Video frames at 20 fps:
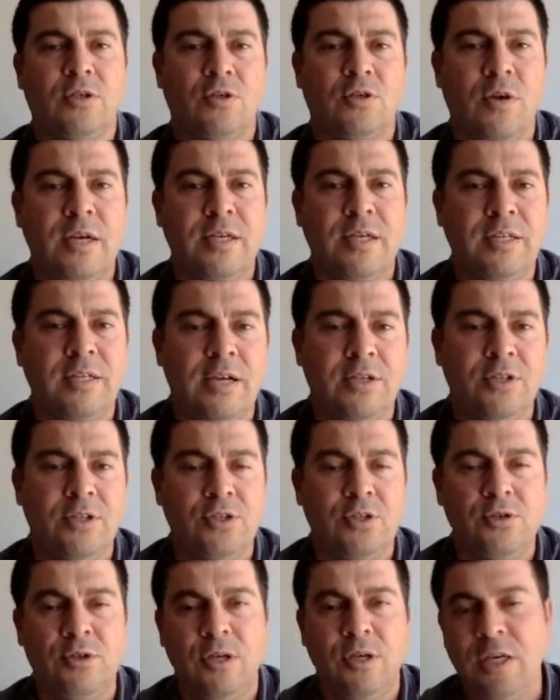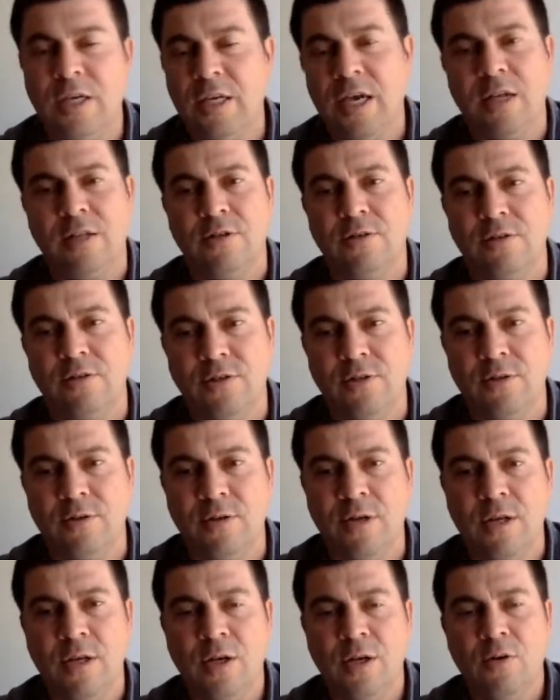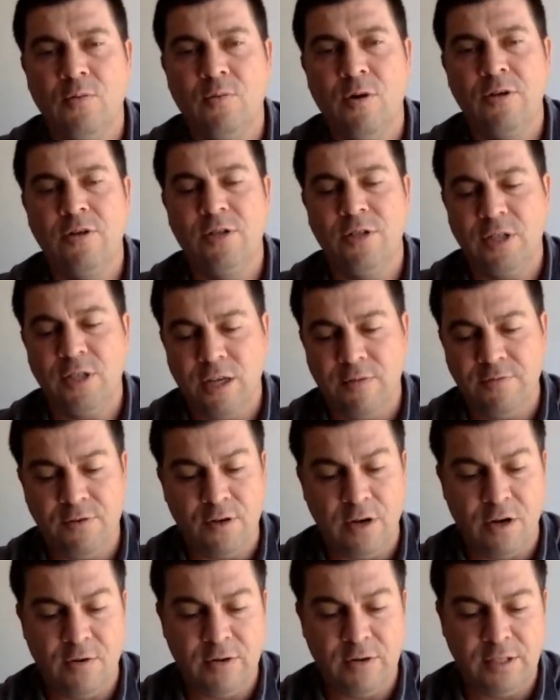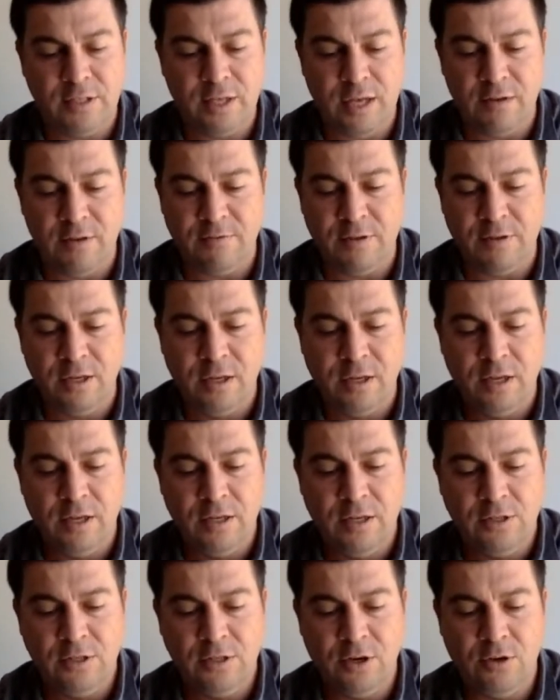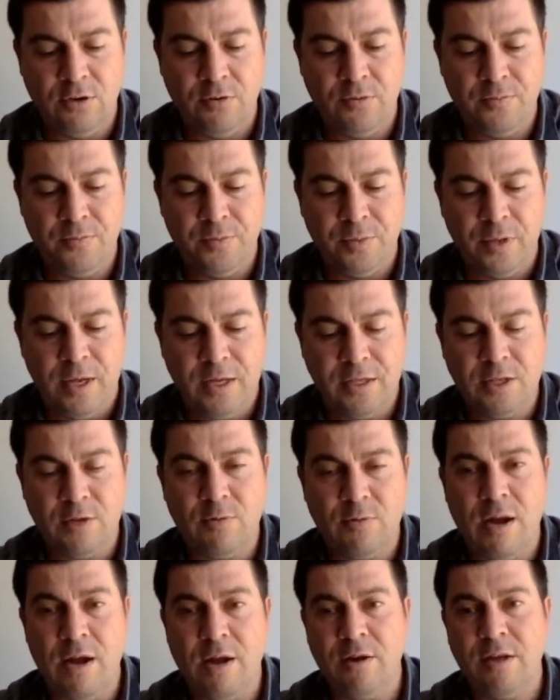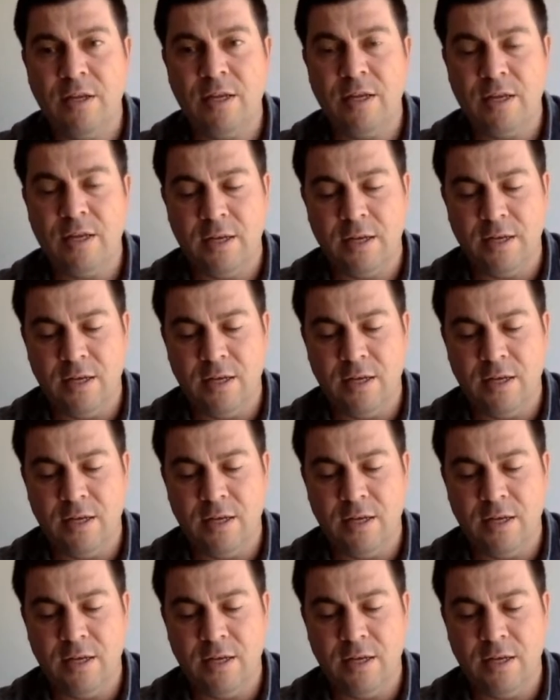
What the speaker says: Christ has you, he can't lose you. Once you're saved, you're always saved. So it's a reality